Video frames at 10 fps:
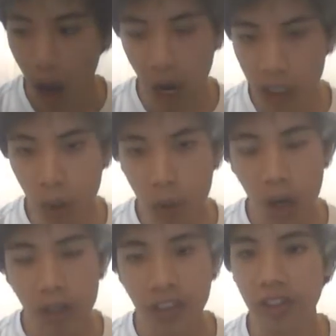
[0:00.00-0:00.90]
I don't
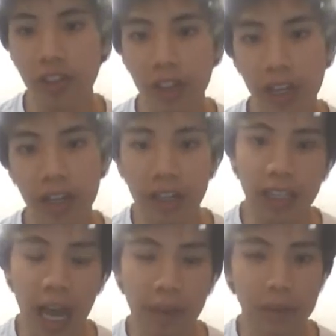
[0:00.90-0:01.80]
honestly think the
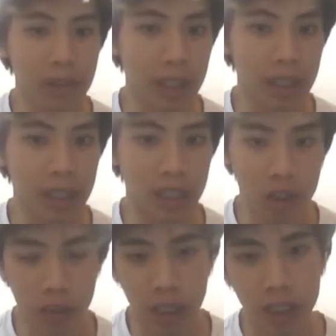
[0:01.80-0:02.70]
damsel in
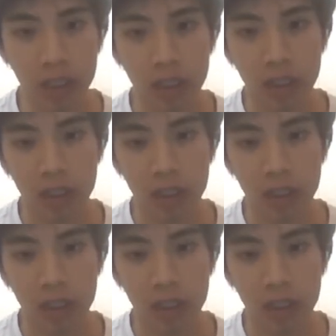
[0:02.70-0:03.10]
distress